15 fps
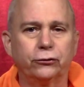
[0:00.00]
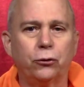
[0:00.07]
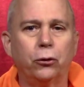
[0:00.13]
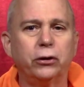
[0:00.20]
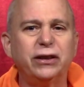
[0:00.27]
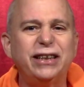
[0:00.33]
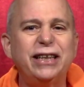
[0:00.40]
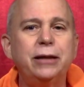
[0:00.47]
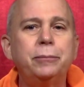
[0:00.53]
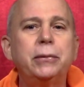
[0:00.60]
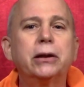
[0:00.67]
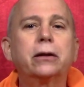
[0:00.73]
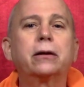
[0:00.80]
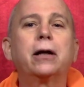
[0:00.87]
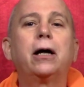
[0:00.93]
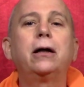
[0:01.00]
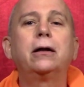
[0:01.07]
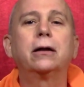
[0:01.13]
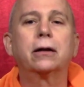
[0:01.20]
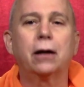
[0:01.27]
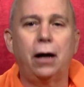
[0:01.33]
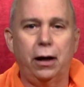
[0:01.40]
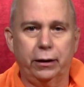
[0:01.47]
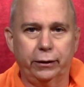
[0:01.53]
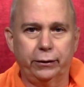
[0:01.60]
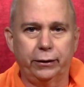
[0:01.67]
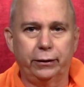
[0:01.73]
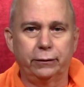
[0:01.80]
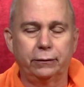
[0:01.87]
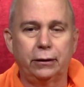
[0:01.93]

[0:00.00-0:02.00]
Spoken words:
or nimitta karana,